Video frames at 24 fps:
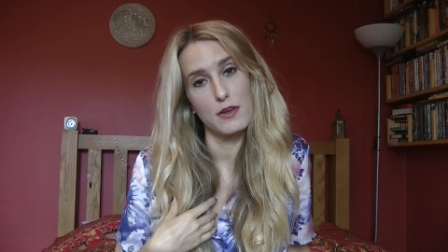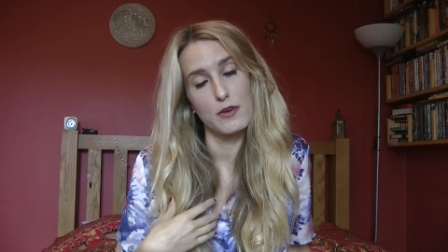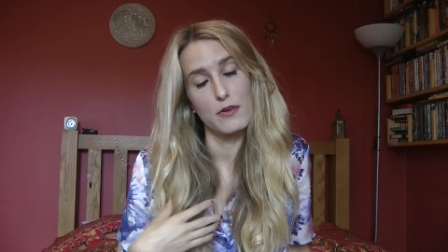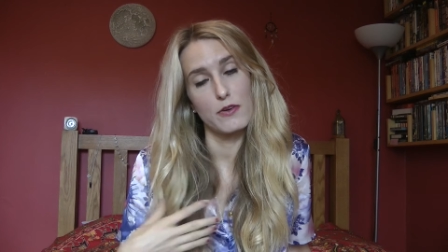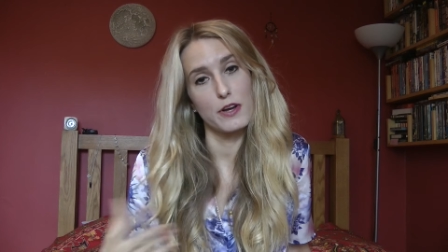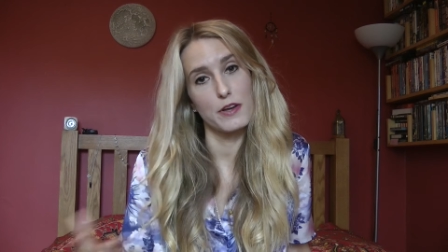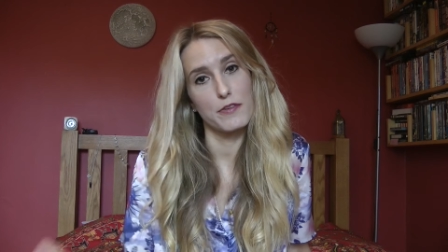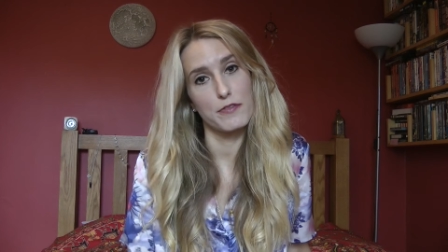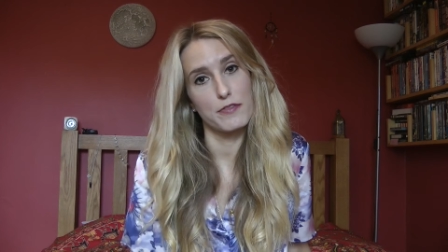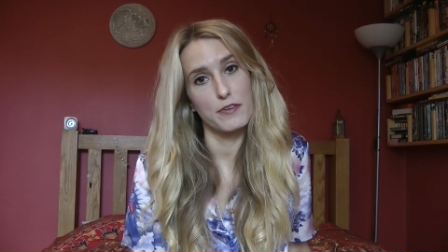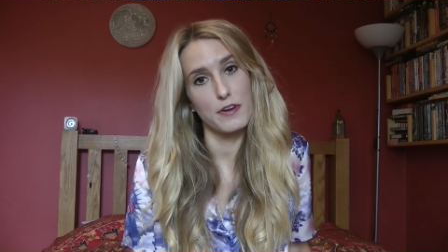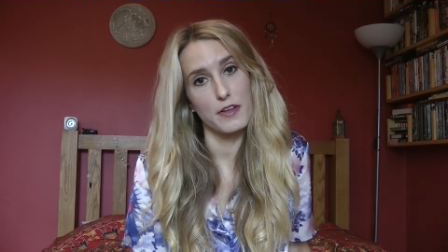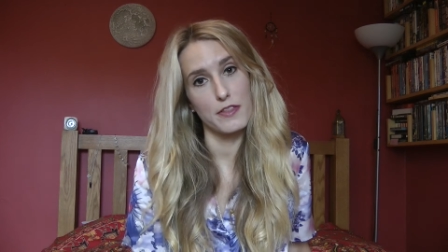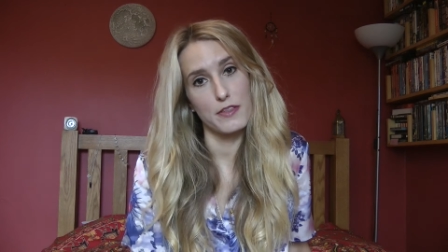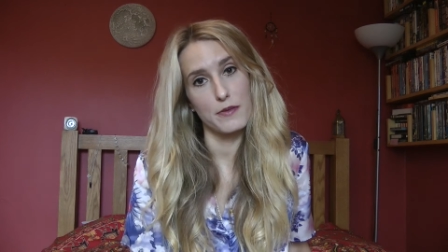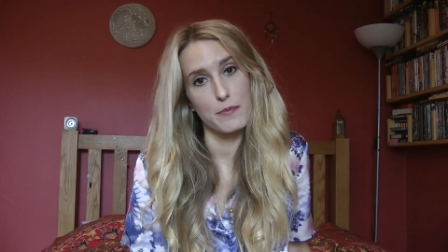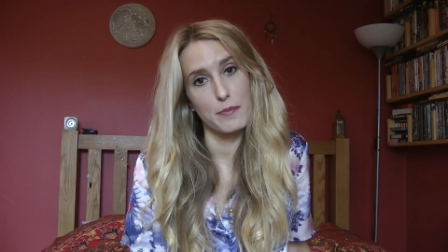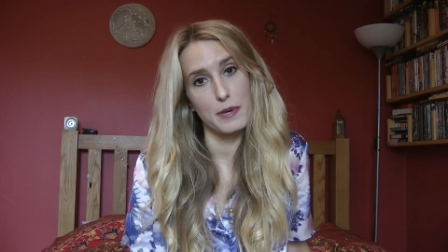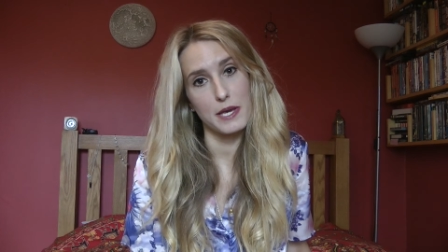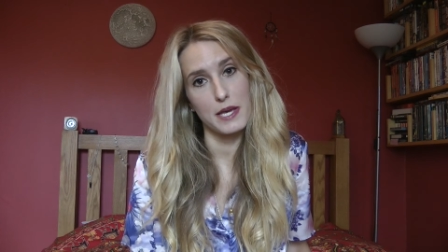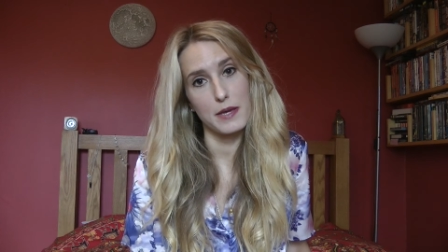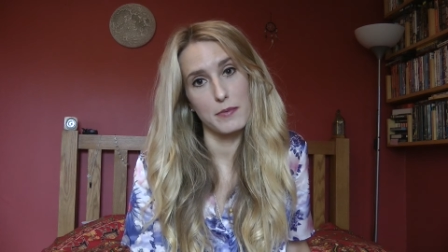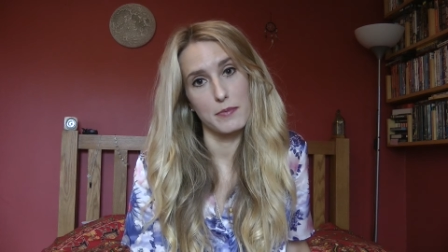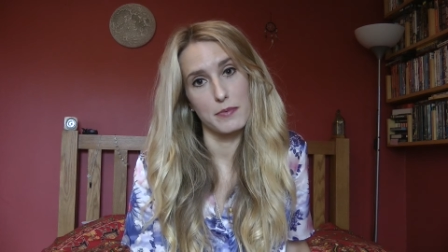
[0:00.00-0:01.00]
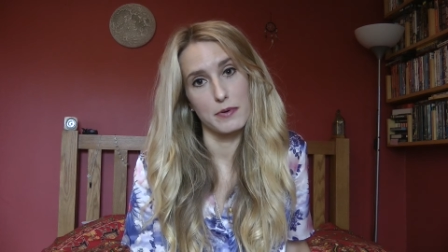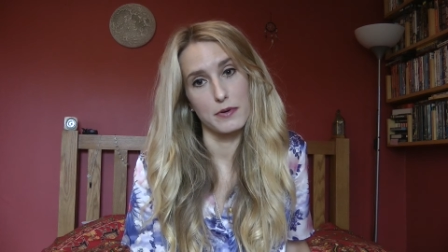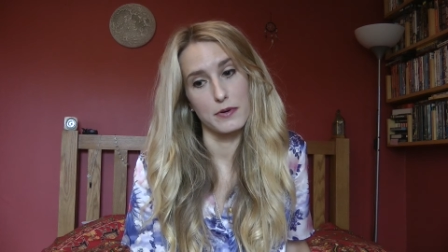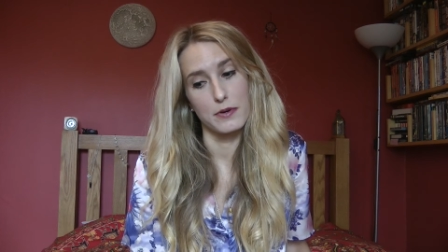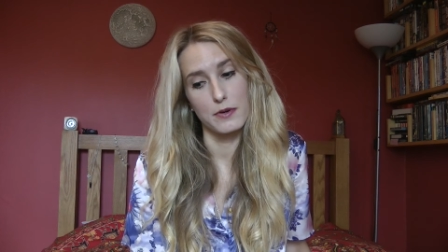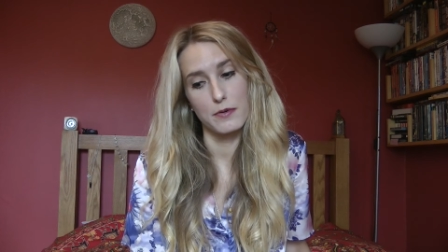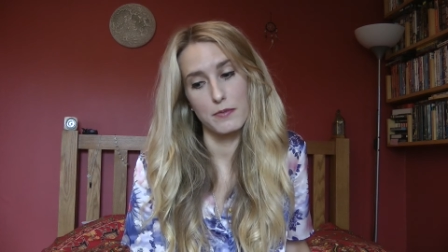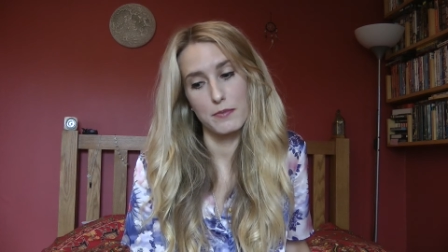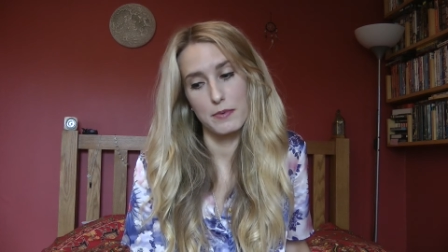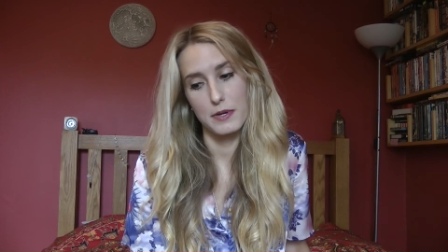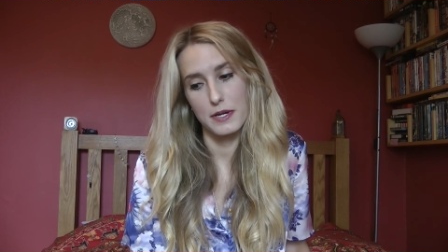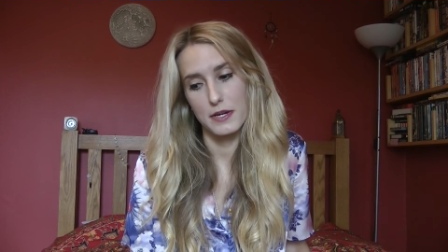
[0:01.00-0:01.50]
annoying for other
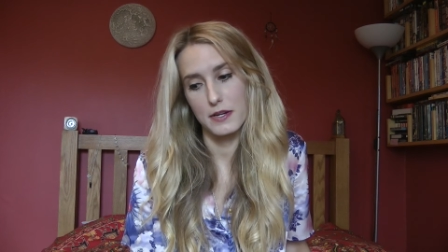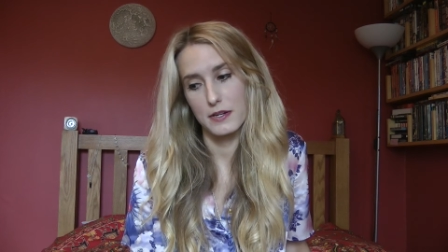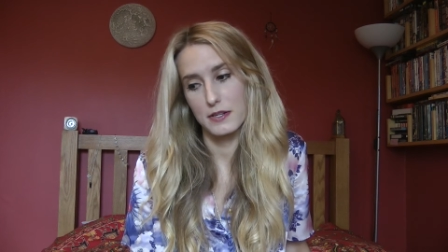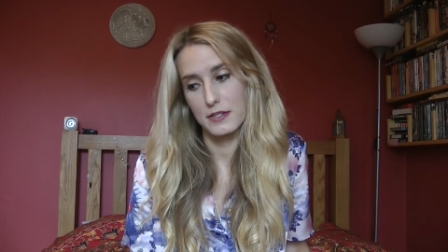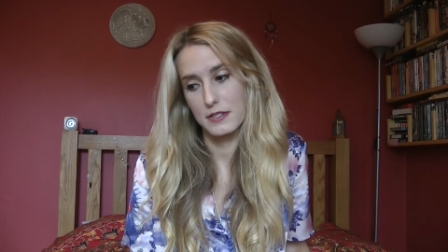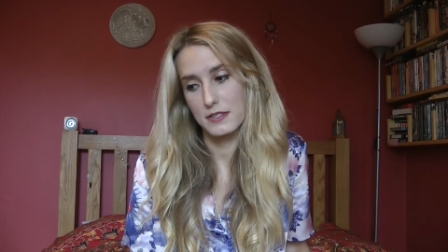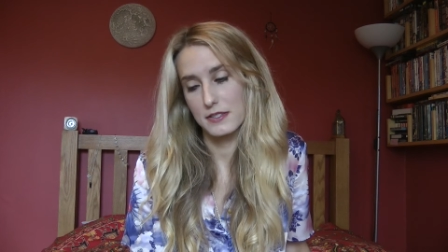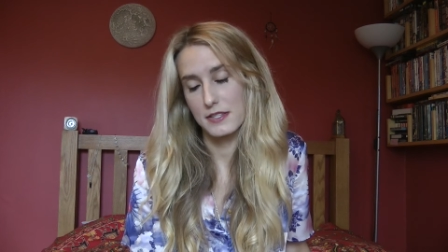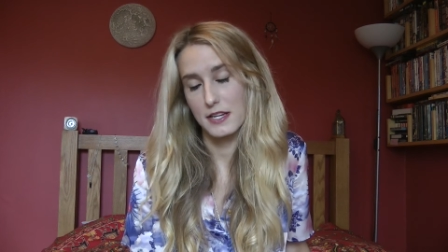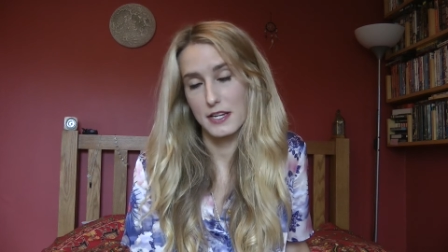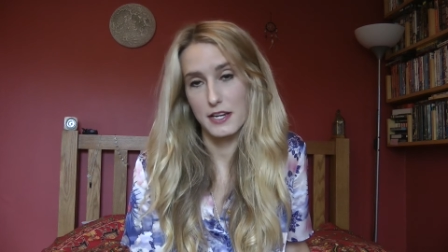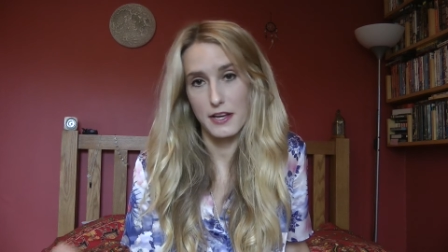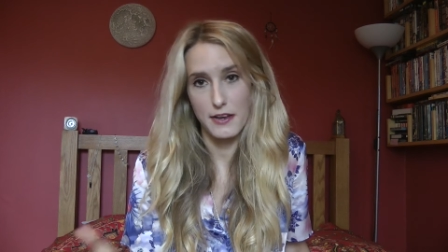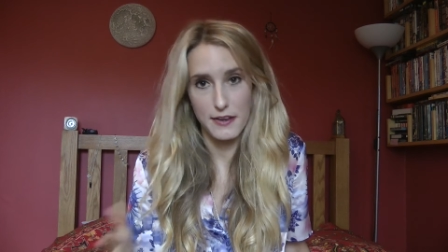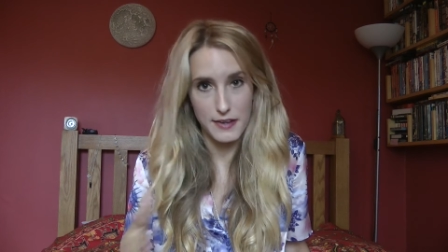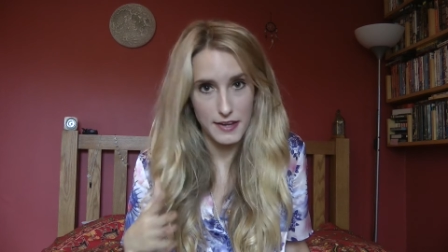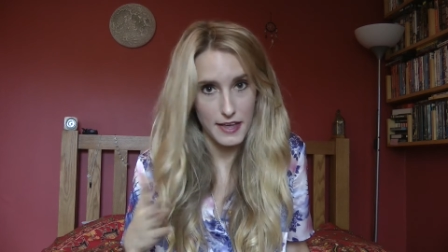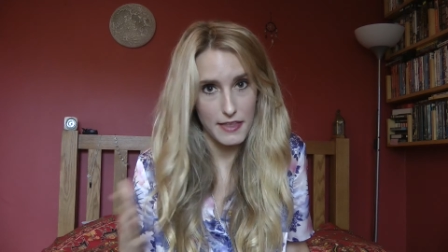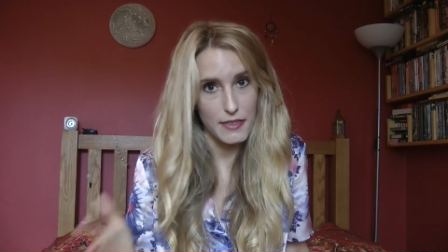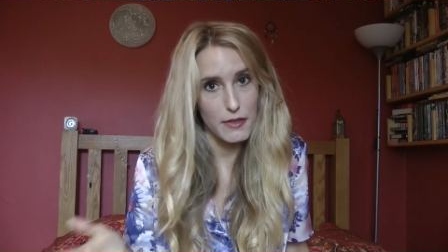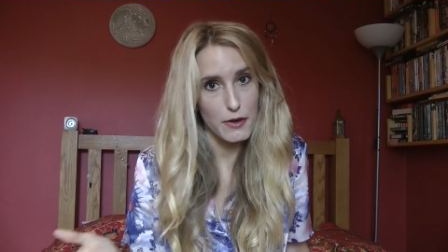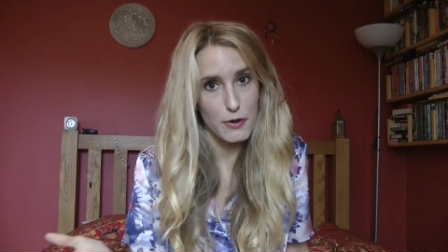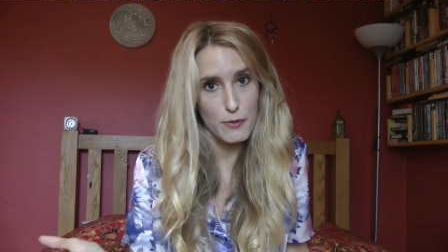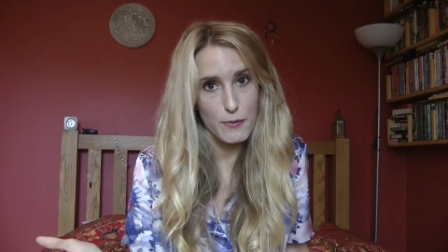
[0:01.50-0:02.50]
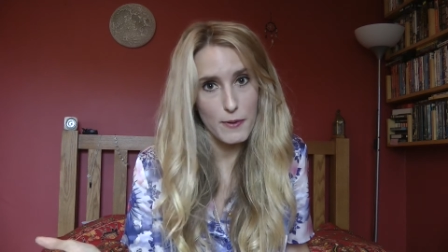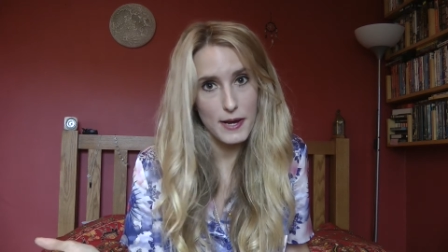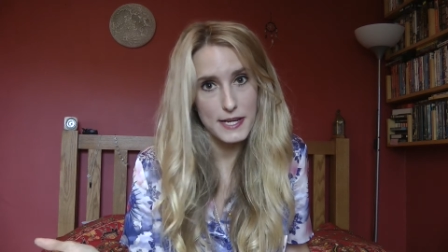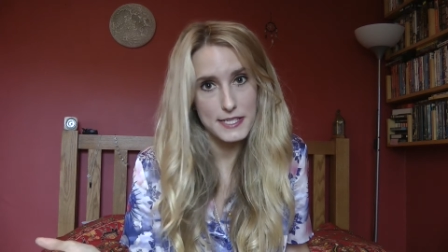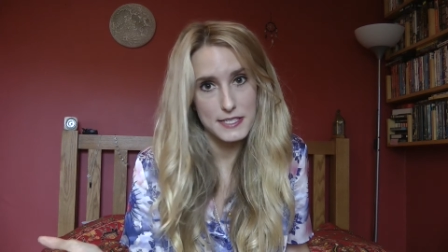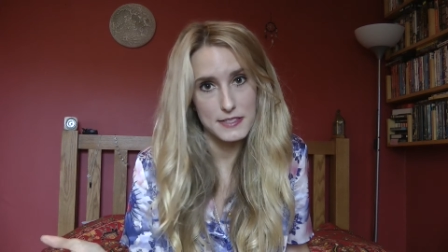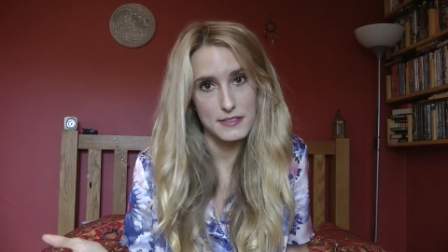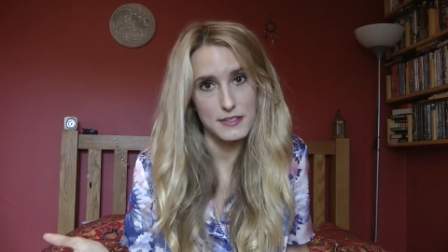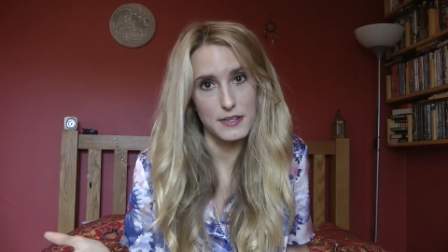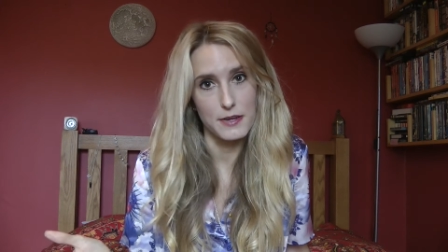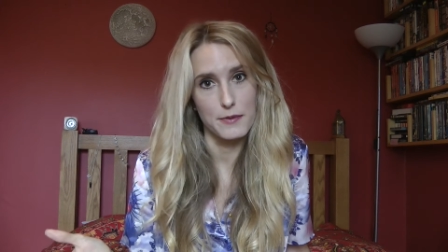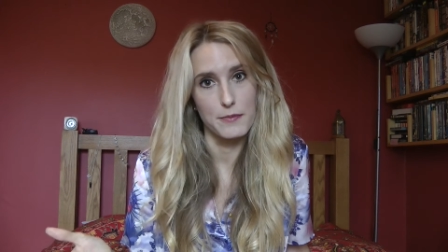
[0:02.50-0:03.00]
people because they don't get their way
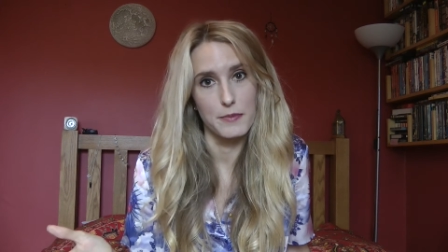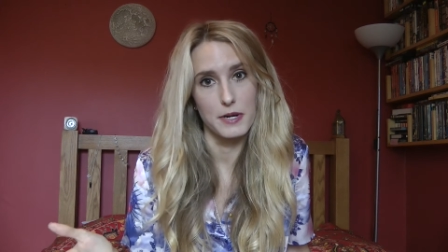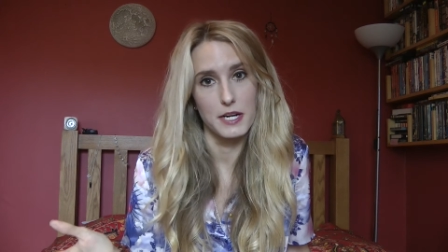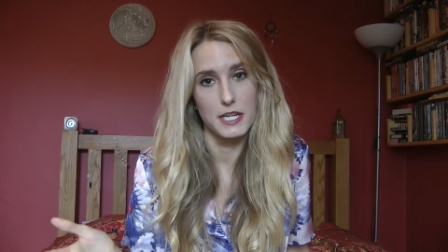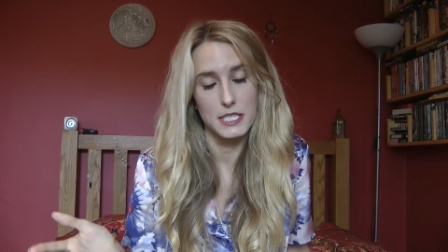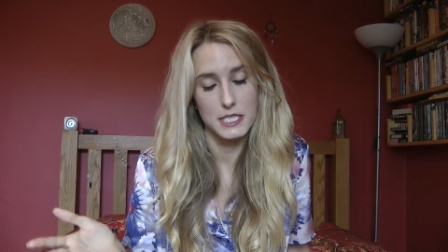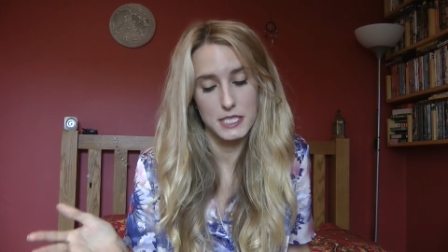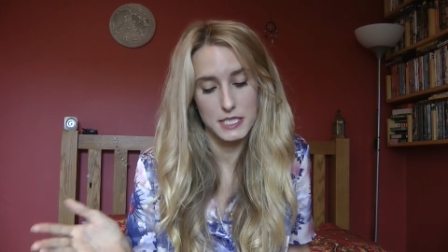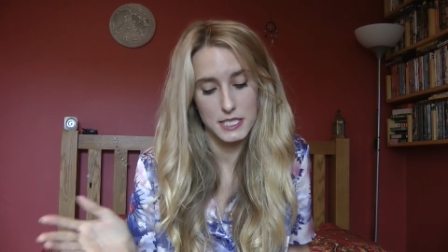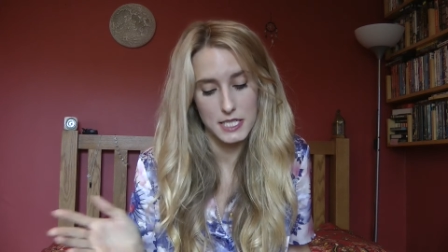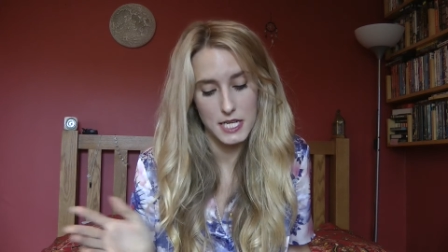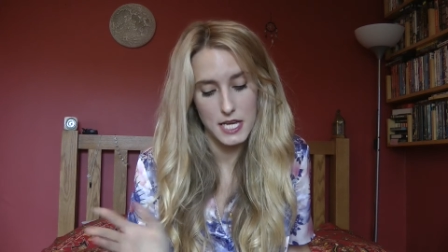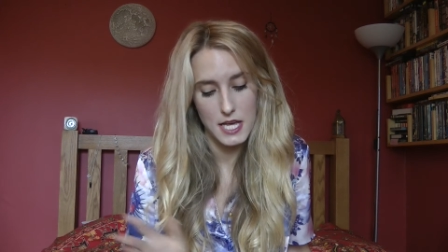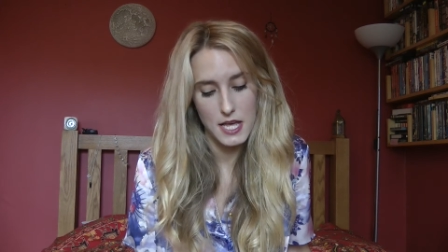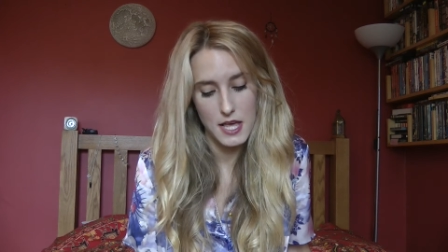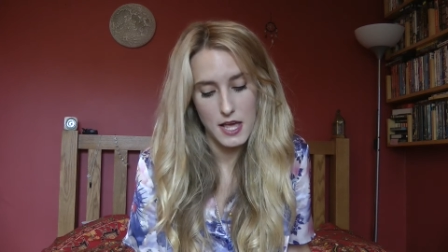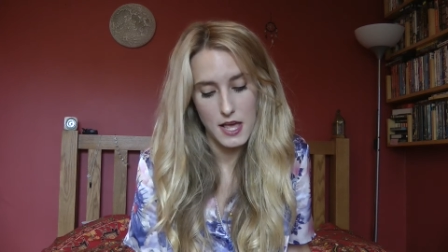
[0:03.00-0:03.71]
so much.